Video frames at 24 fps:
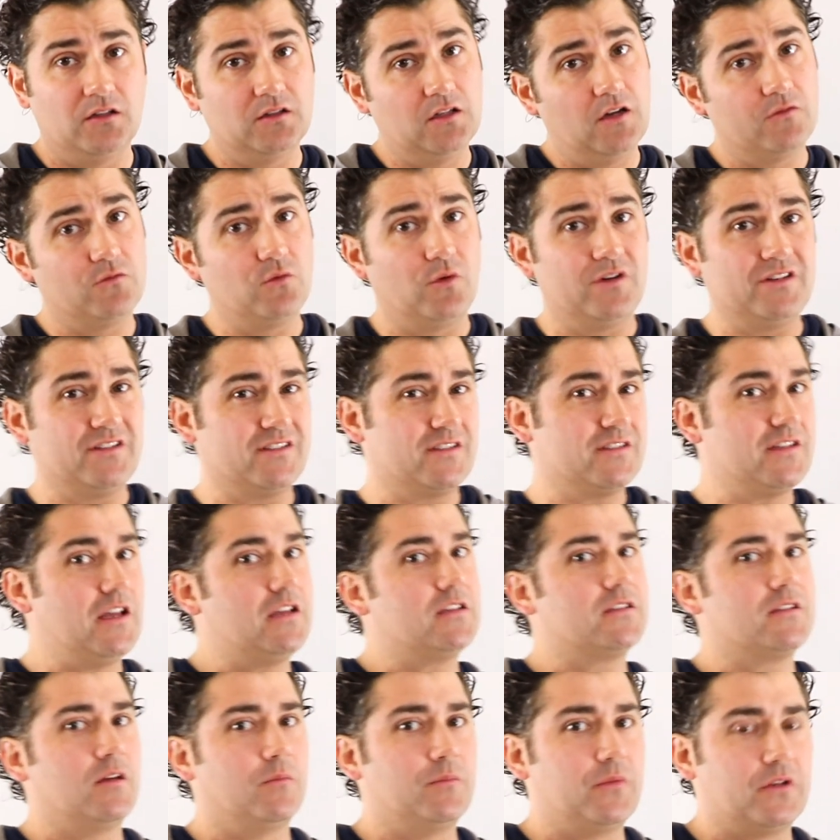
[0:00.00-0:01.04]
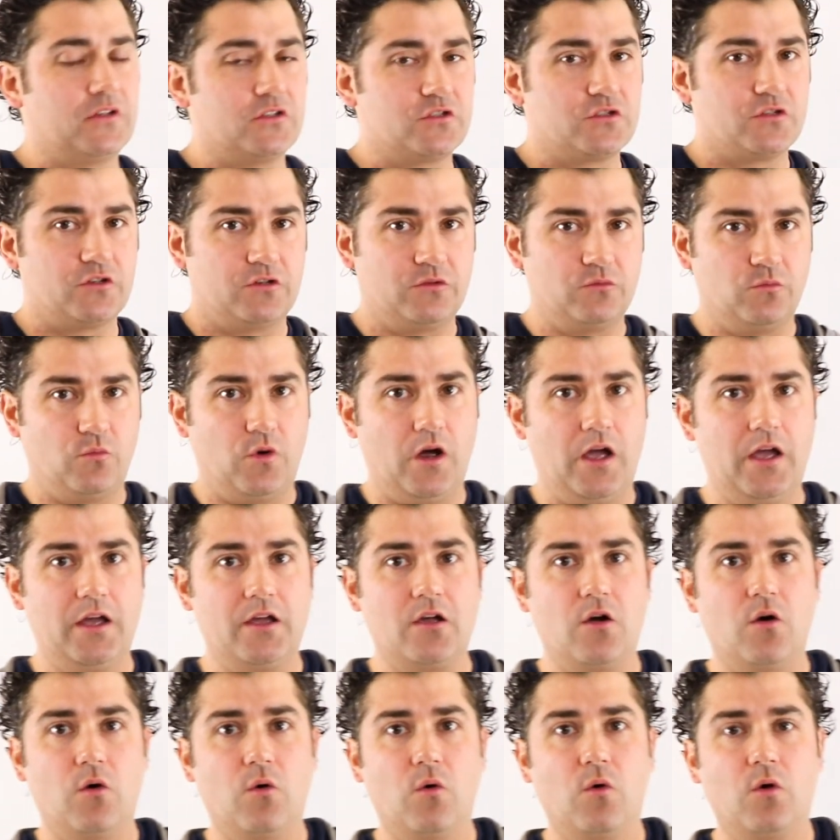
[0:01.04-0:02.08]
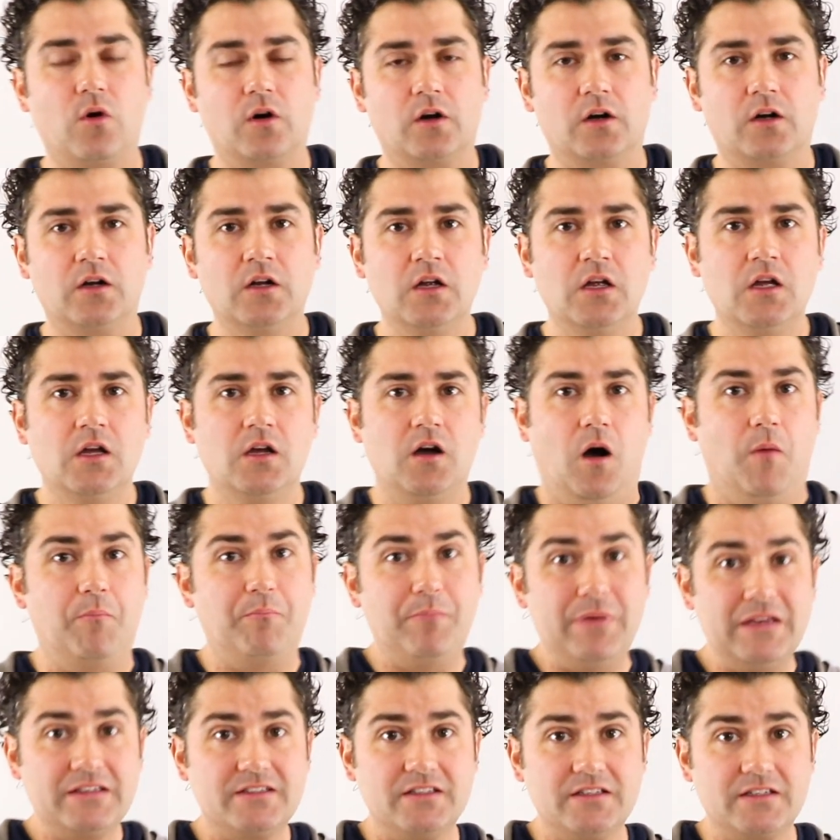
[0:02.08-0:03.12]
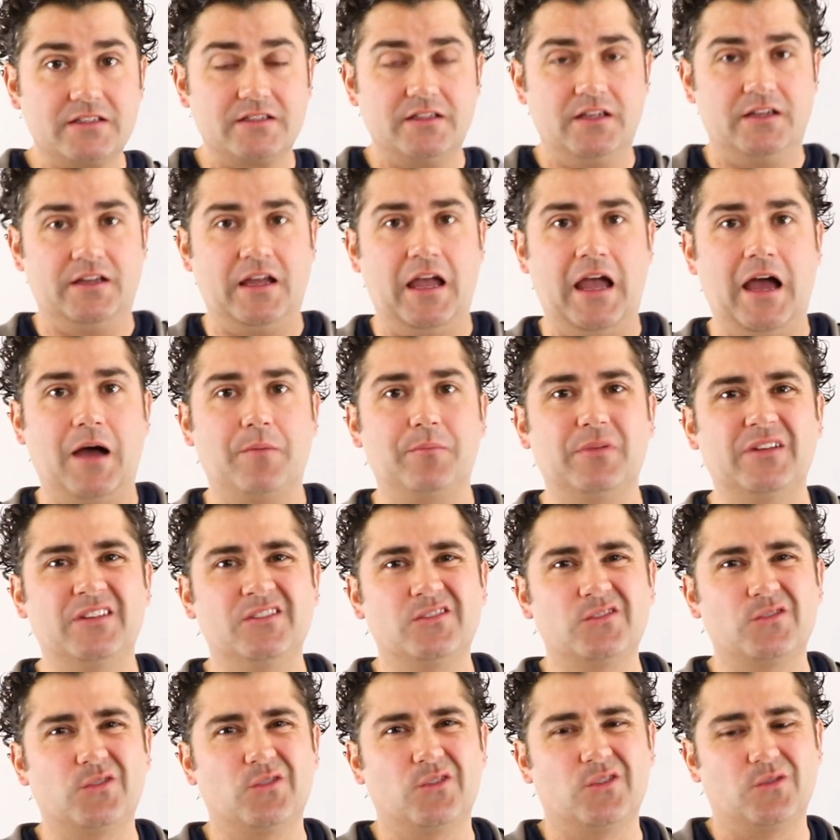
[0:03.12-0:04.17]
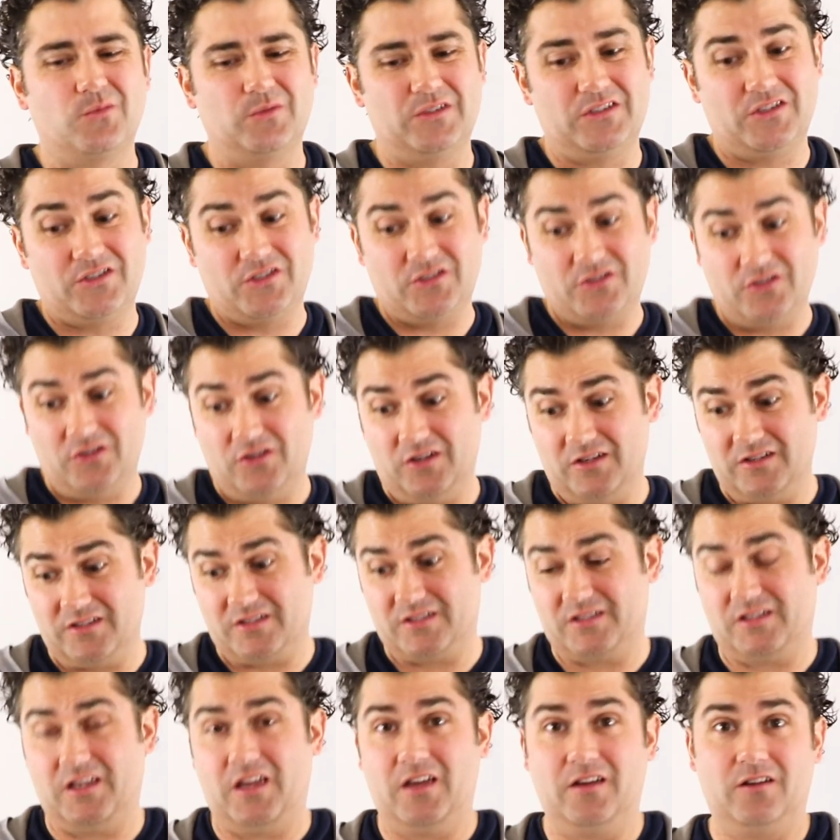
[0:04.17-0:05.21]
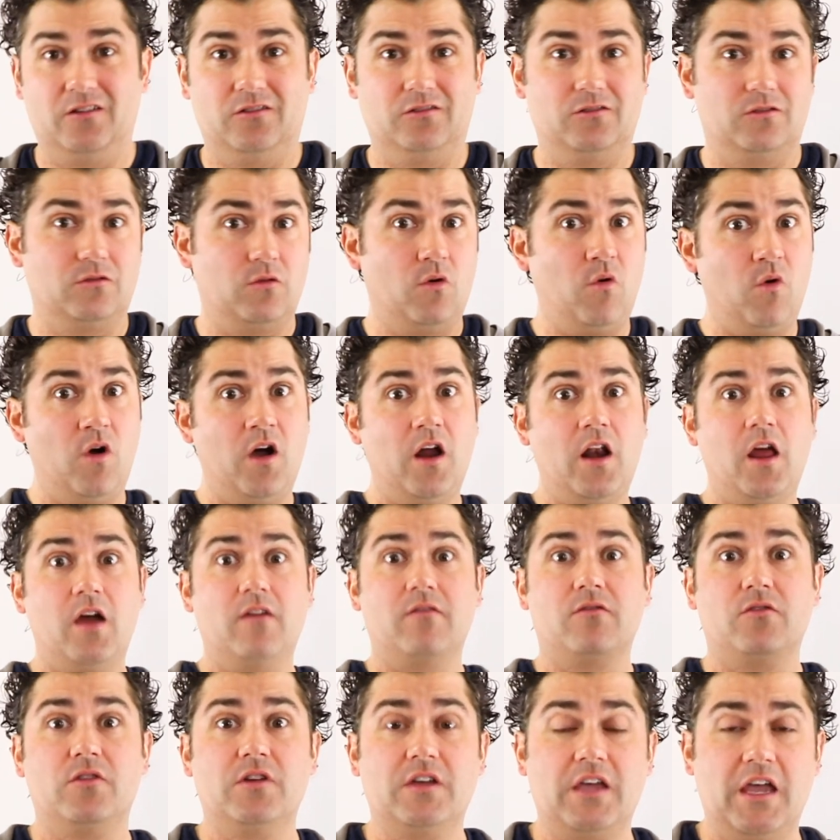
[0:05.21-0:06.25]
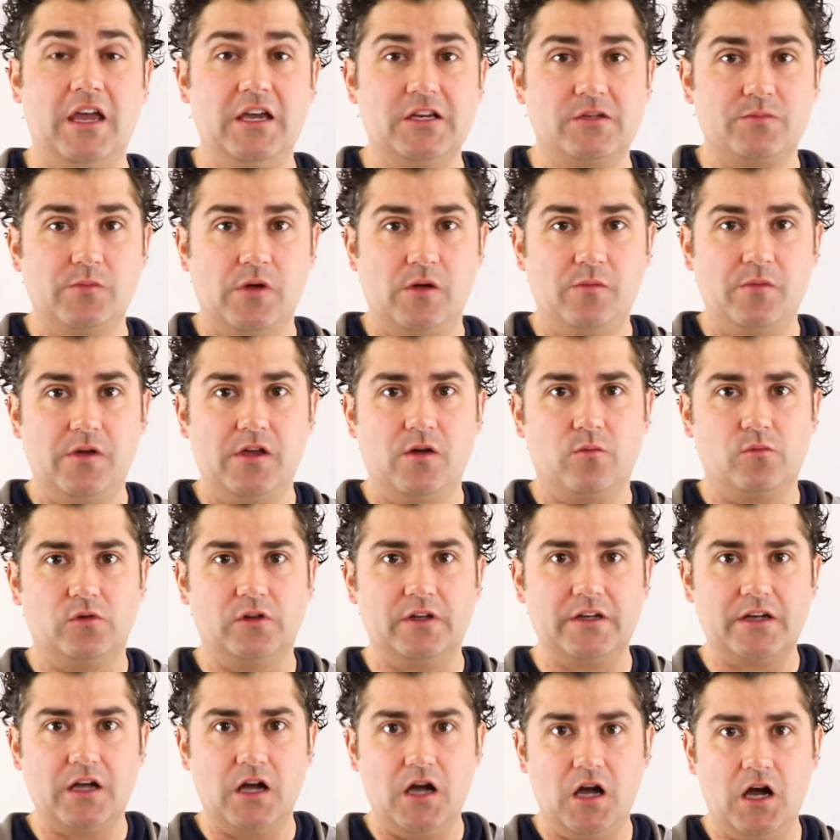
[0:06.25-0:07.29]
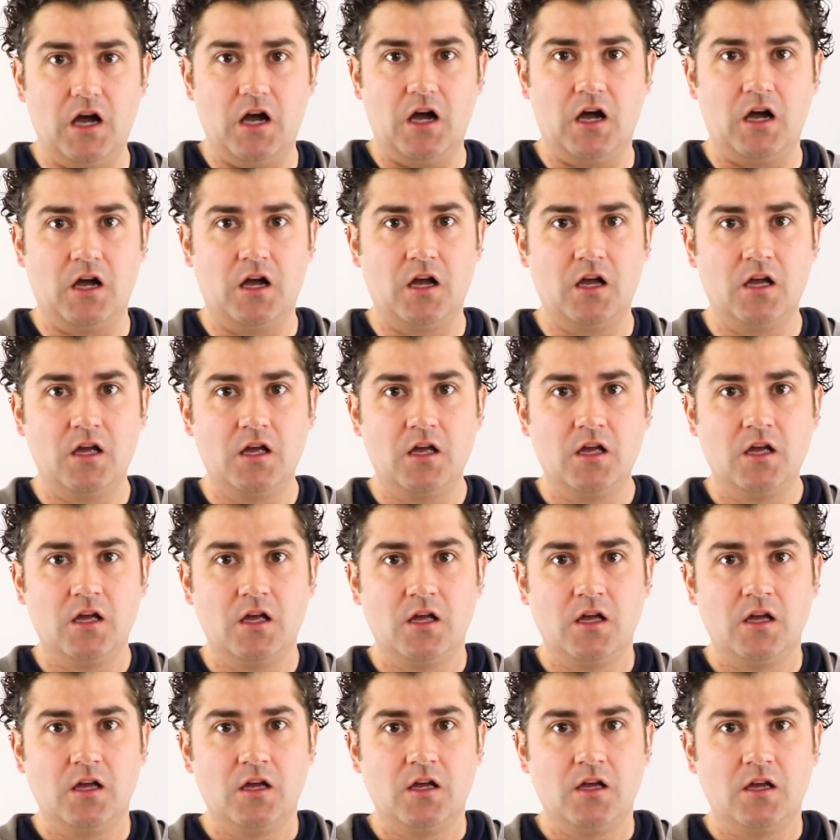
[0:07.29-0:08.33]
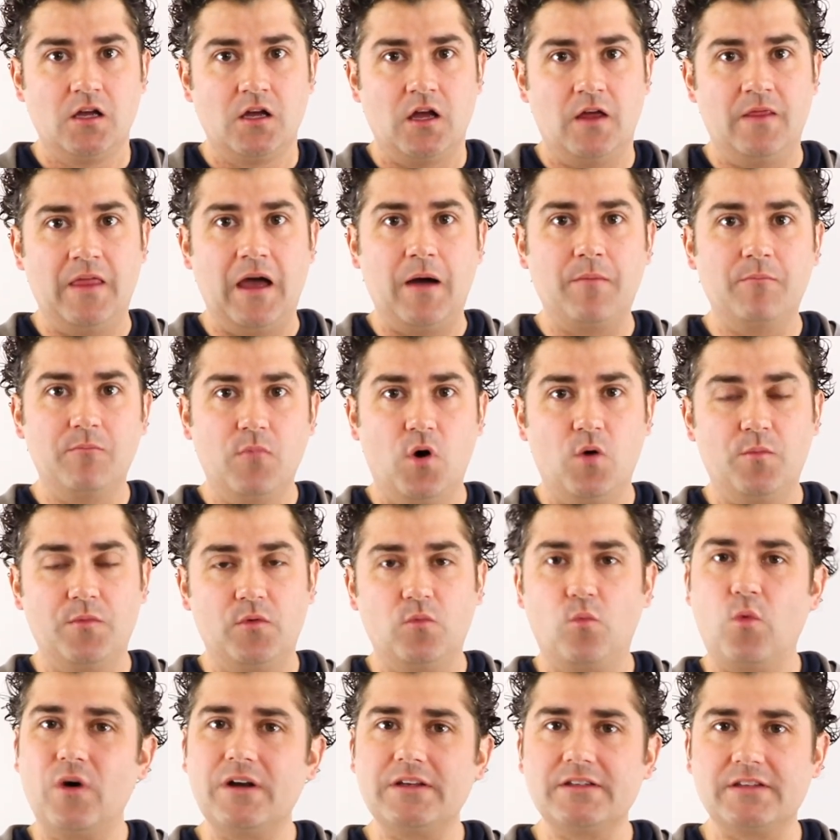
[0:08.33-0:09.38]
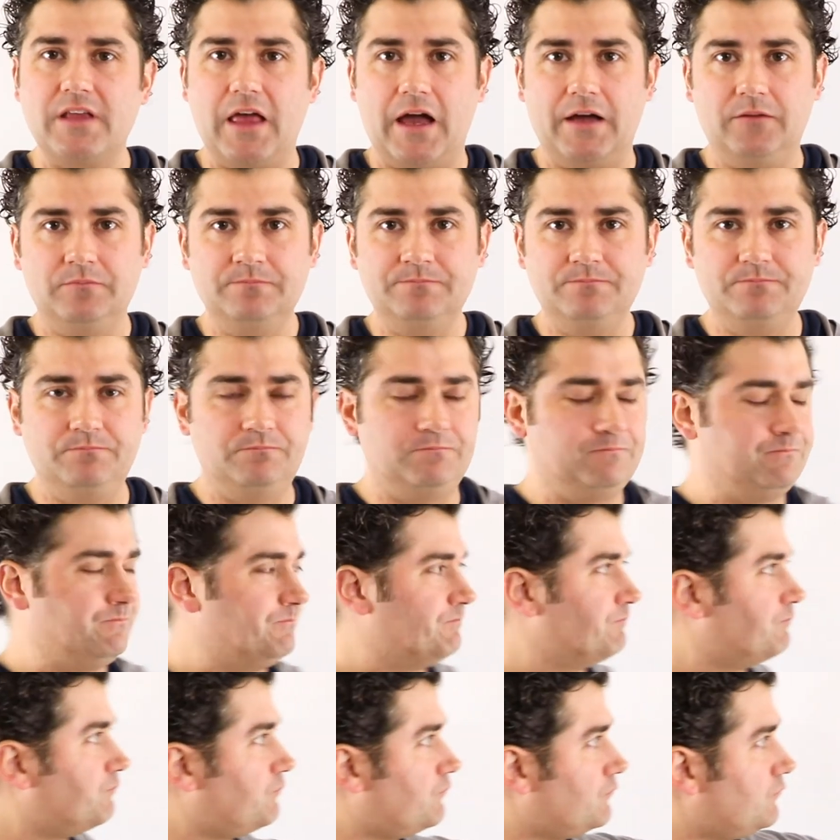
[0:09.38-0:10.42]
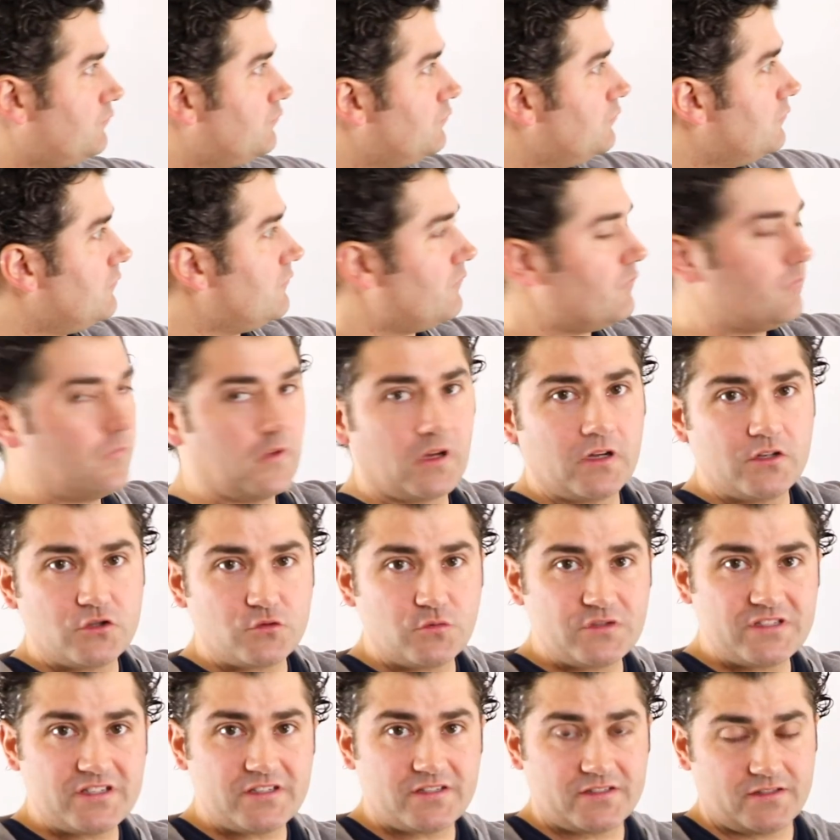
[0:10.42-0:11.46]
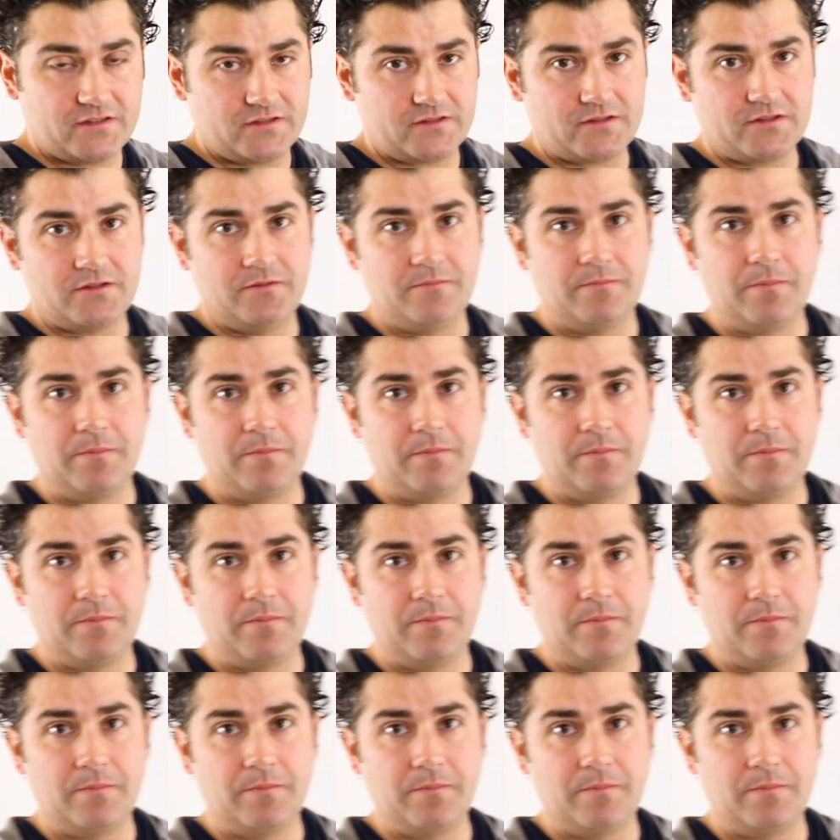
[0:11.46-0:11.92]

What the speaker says: loved one says something a certain way, or a business thing happens, or we stood on a scale, or whatever the case may be, and we're like, in that moment, what is that? It's resistance.